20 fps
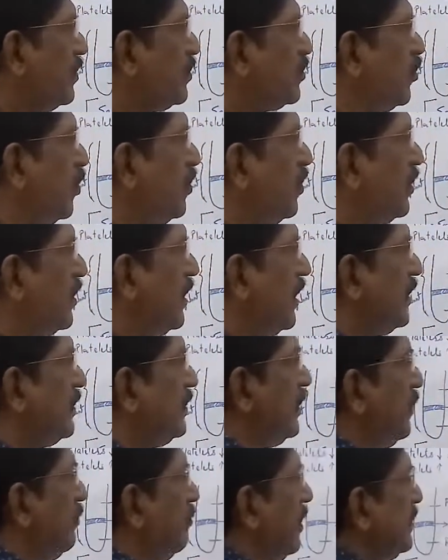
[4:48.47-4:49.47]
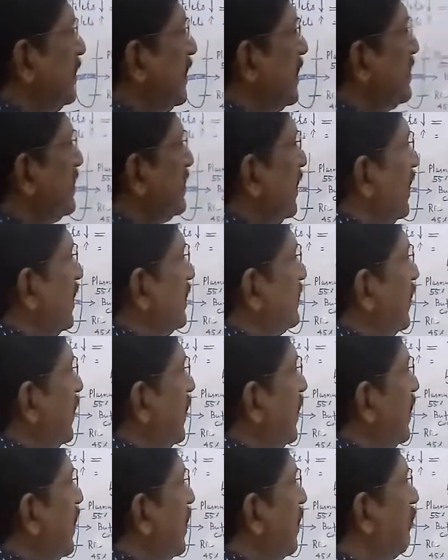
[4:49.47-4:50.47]
So, the mother cell is
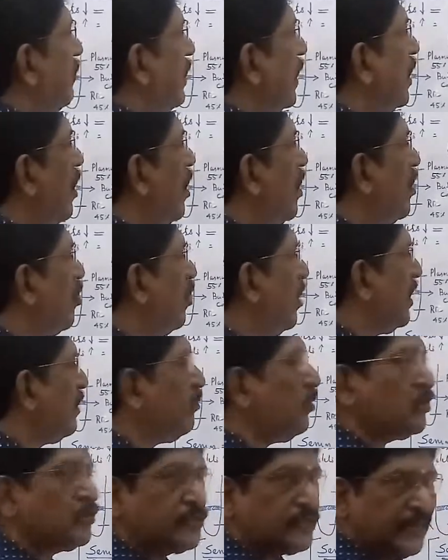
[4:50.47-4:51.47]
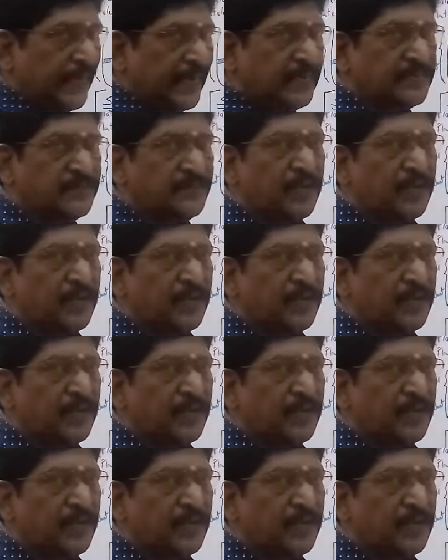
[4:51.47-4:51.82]
the megacarbocytes.